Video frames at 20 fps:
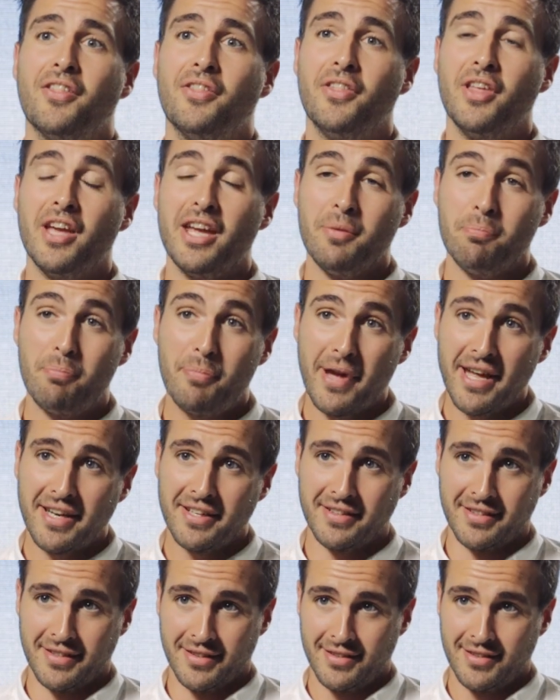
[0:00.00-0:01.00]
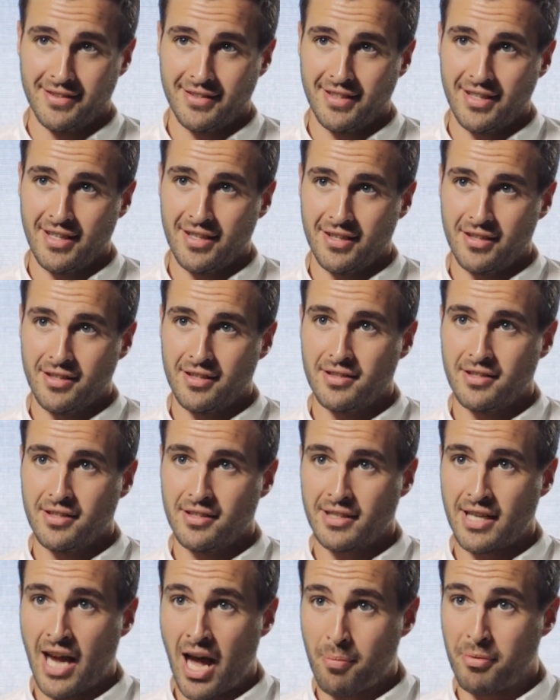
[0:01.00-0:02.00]
the embedded
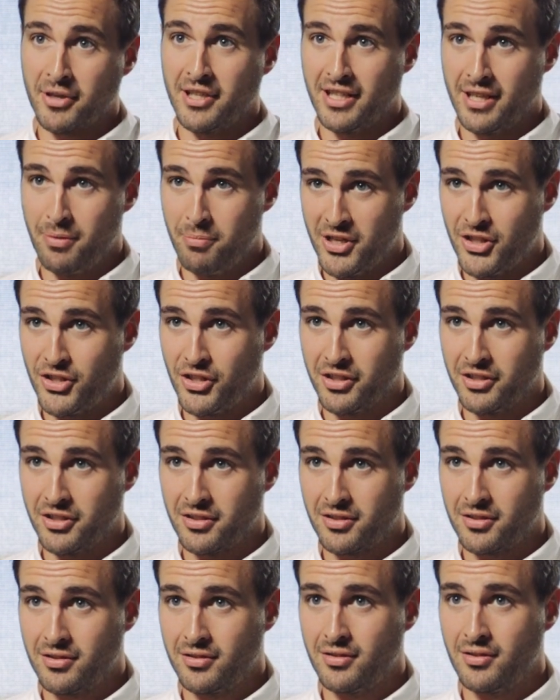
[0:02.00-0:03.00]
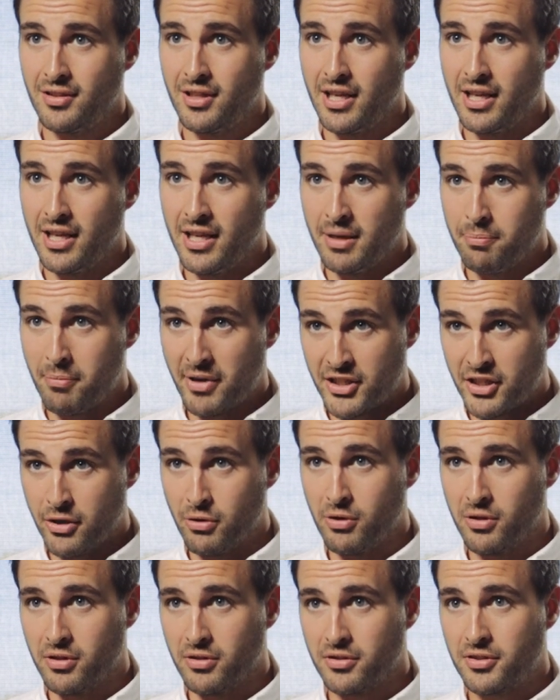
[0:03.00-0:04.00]
carbon emissions in
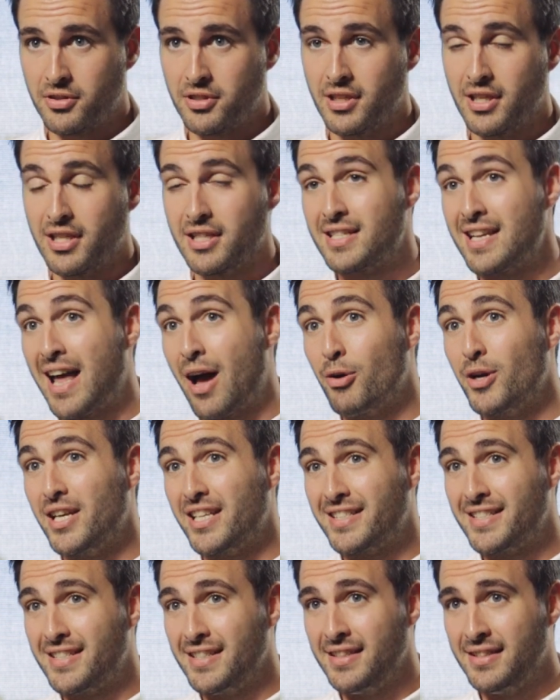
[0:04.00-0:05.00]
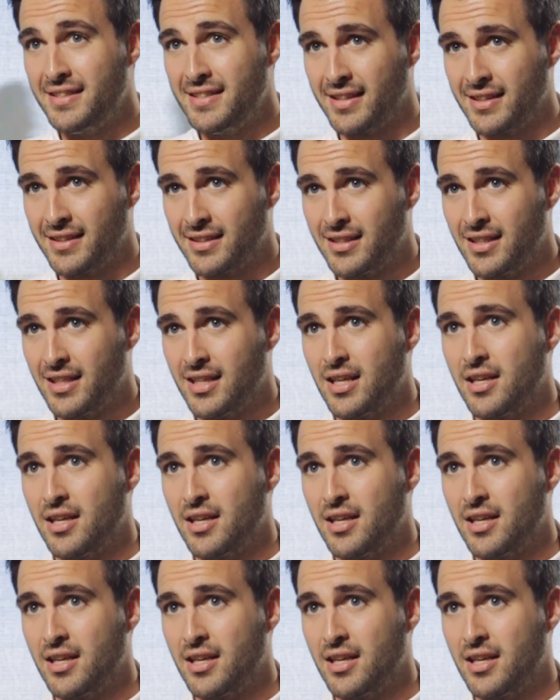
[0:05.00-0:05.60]
materials is now exceeding